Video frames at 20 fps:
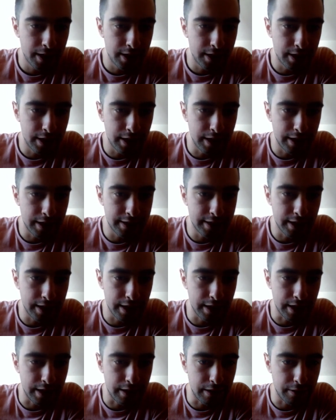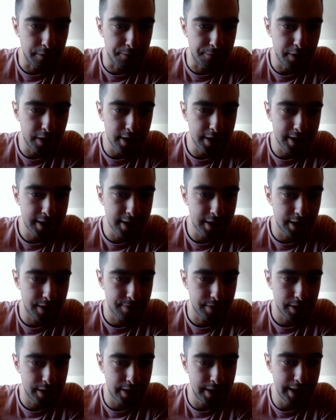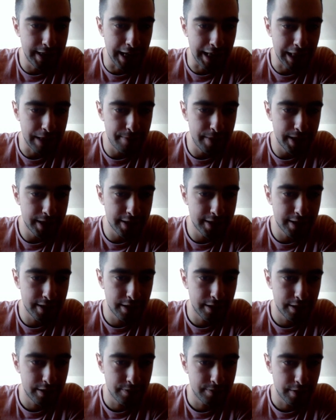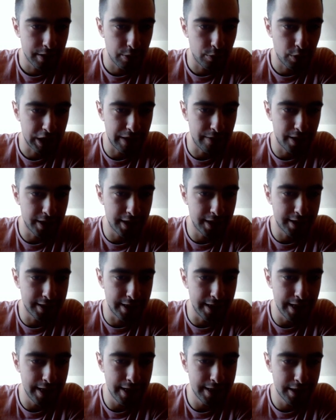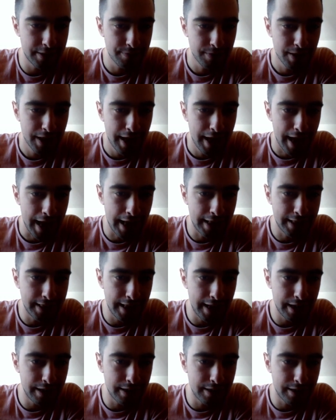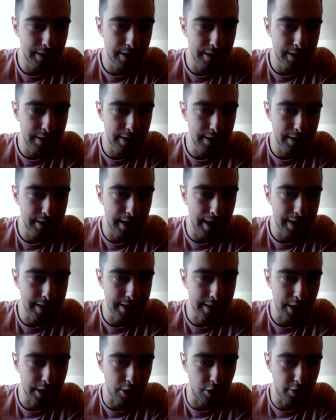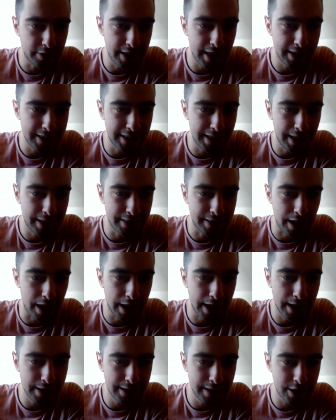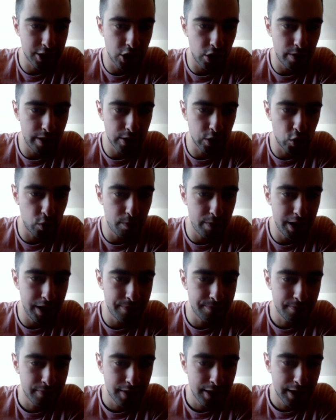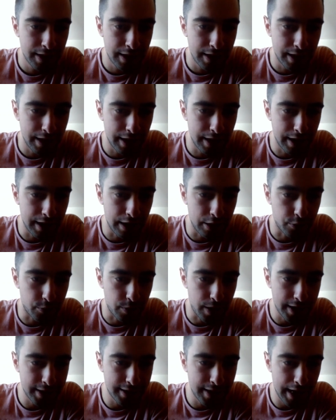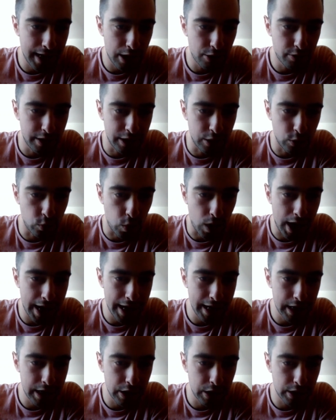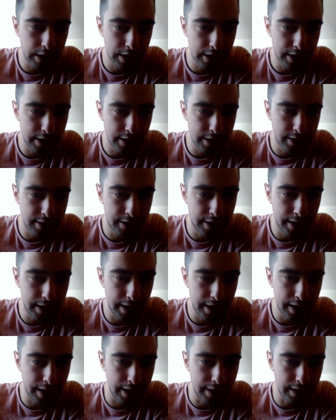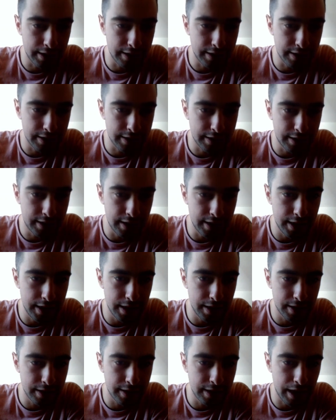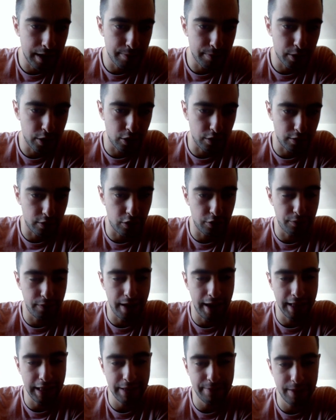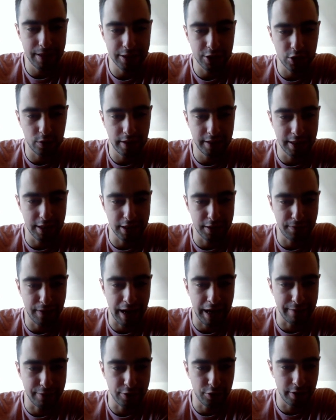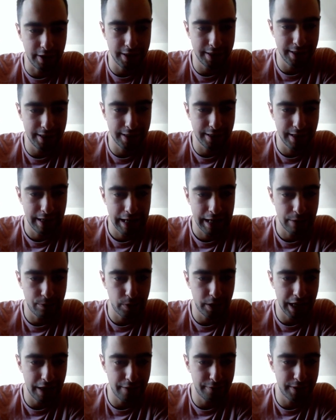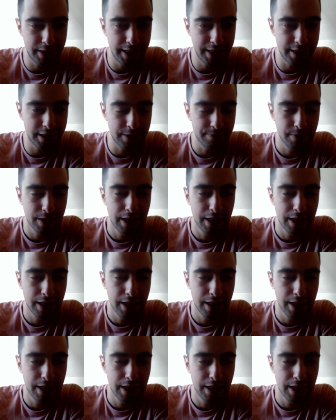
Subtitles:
the first t elements, whatever this t is, and then that's context, and then target is going to be write down in y the t number of elements. So this is 5. So this is, if we have these